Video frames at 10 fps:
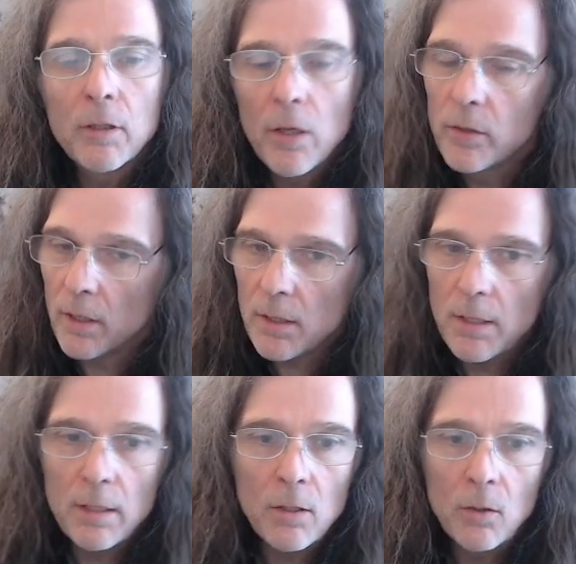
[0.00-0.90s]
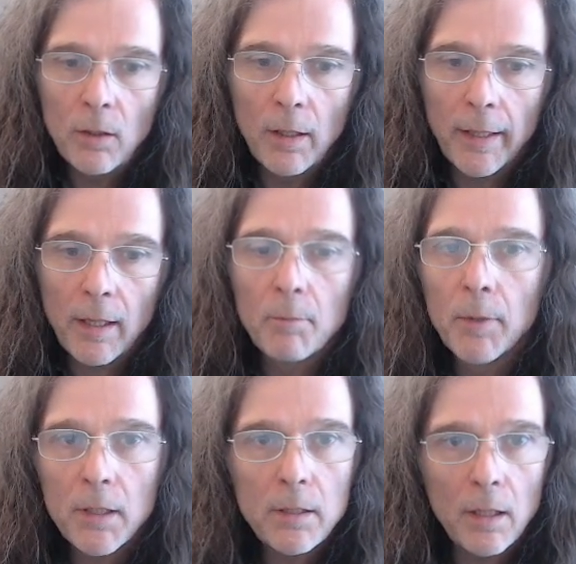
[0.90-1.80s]
doesn't need the whole click,
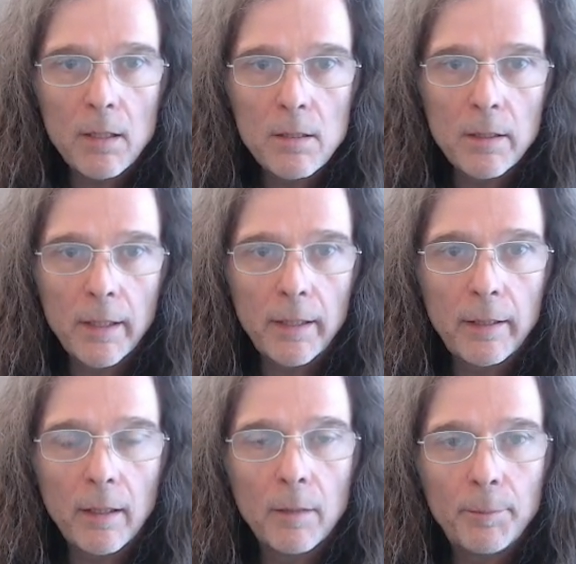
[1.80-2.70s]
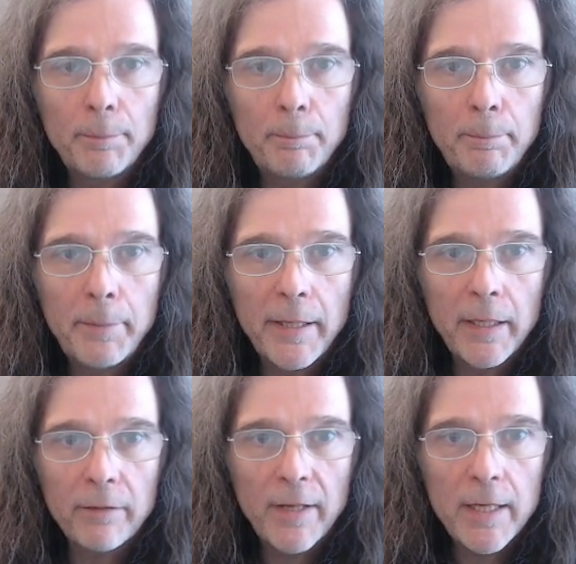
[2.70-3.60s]
but does need a bit
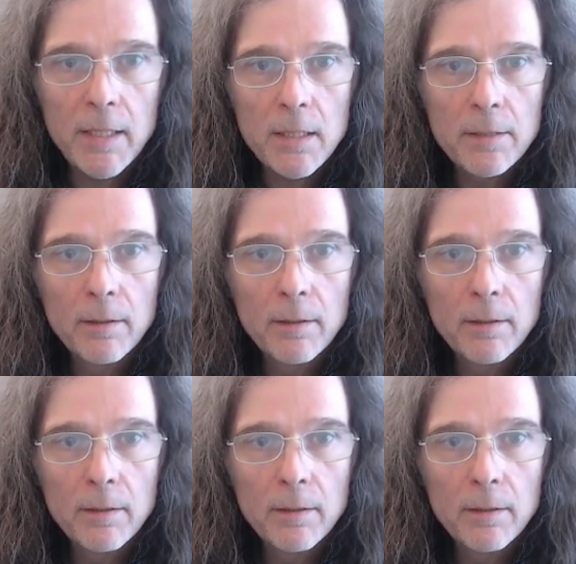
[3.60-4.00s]
of a hint.